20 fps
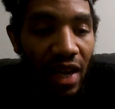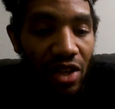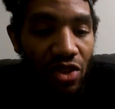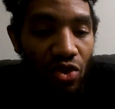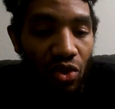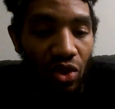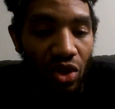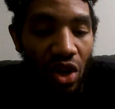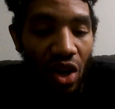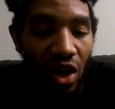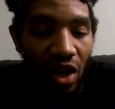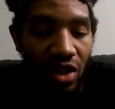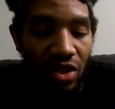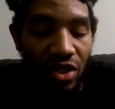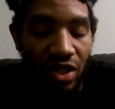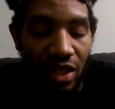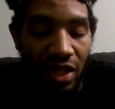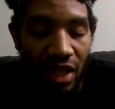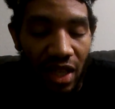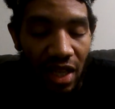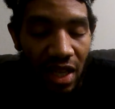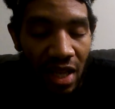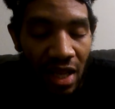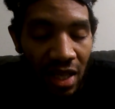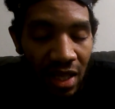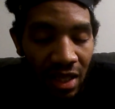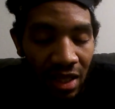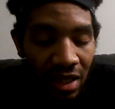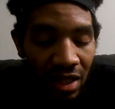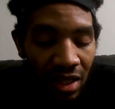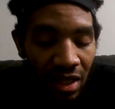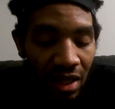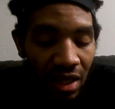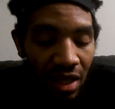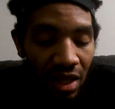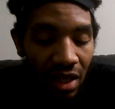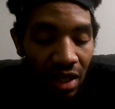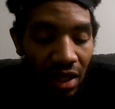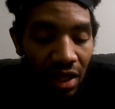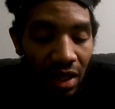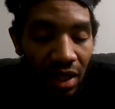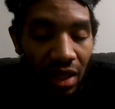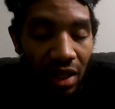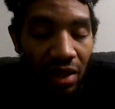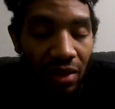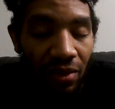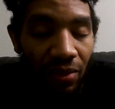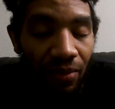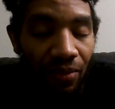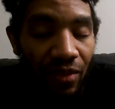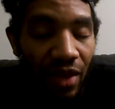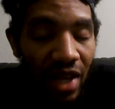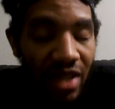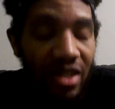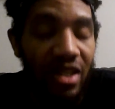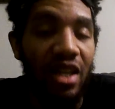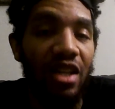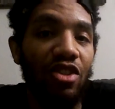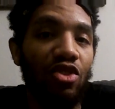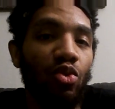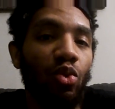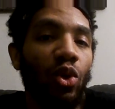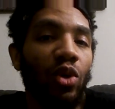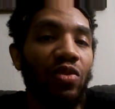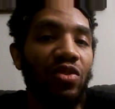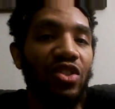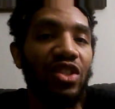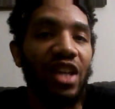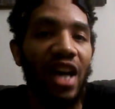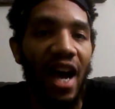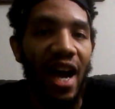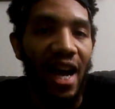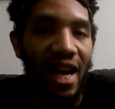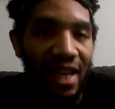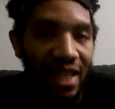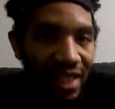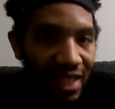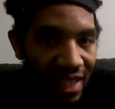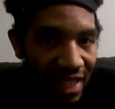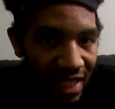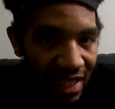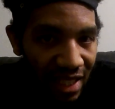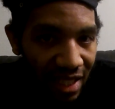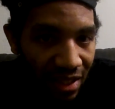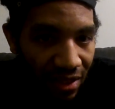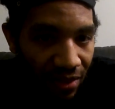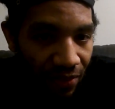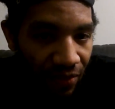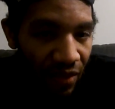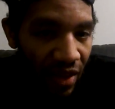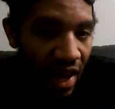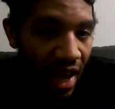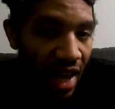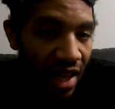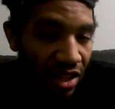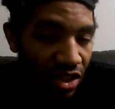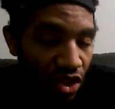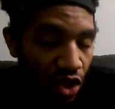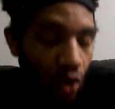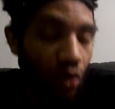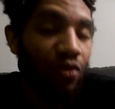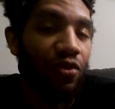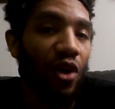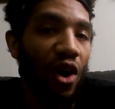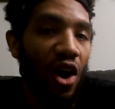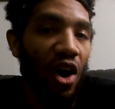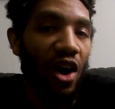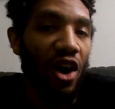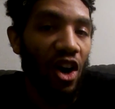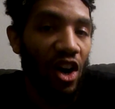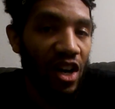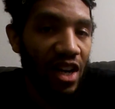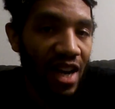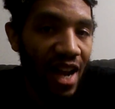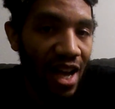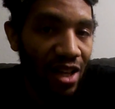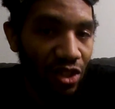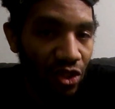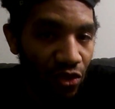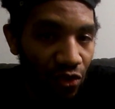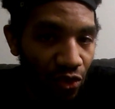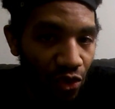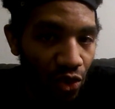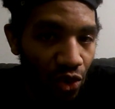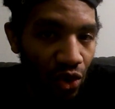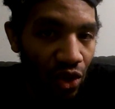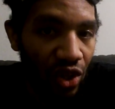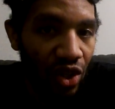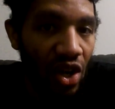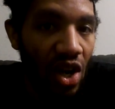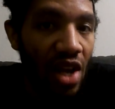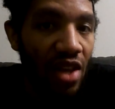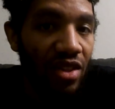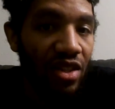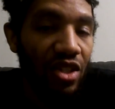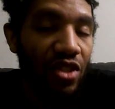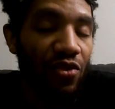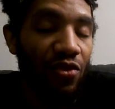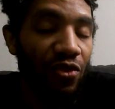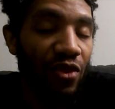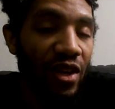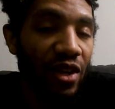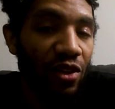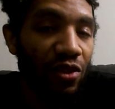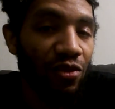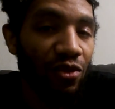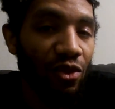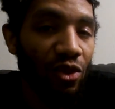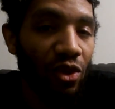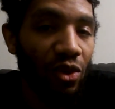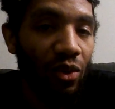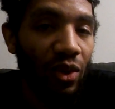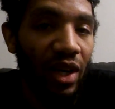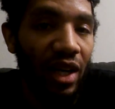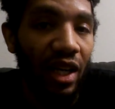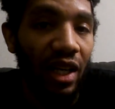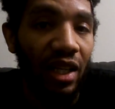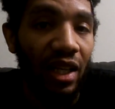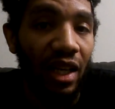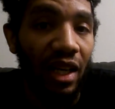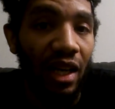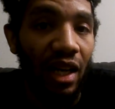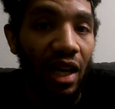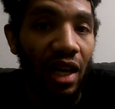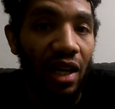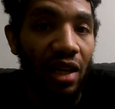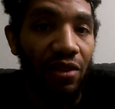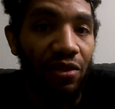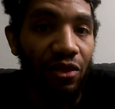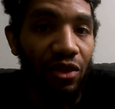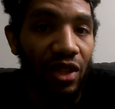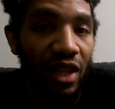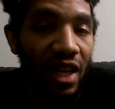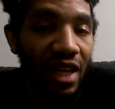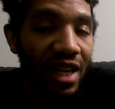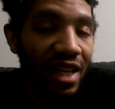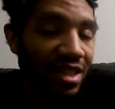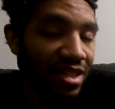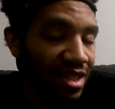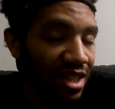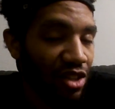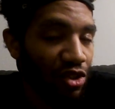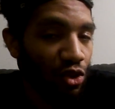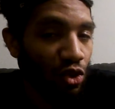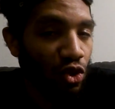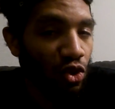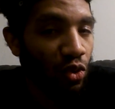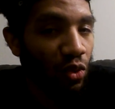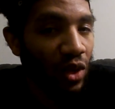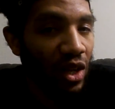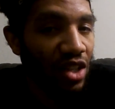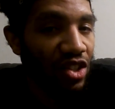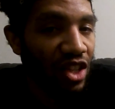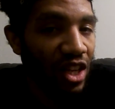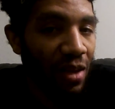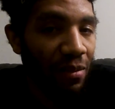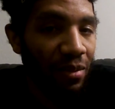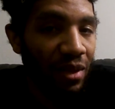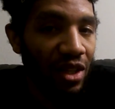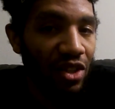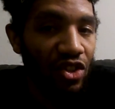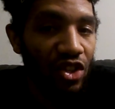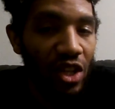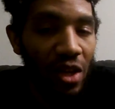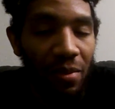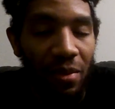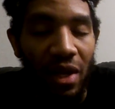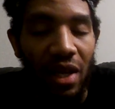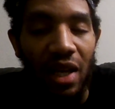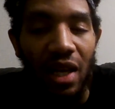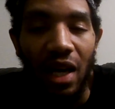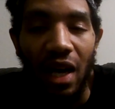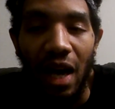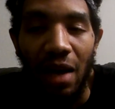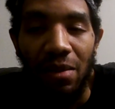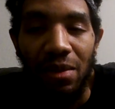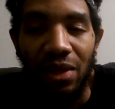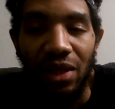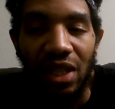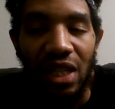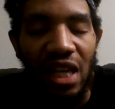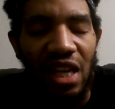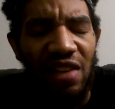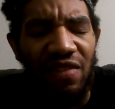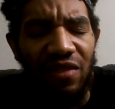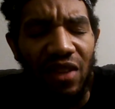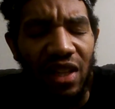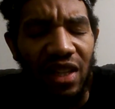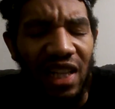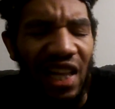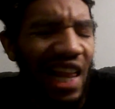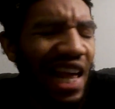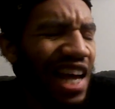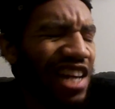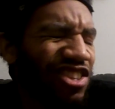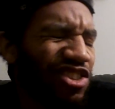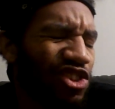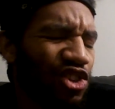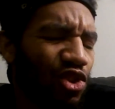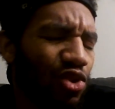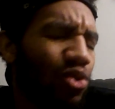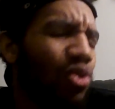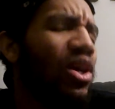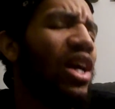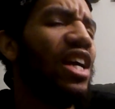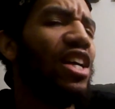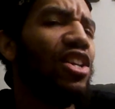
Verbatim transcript: Angel Garza and uh, Isaiah Swerve Scott so far are announced for this fatal four-way uh, for the NXT Cruiserweight Championship. I believe the last two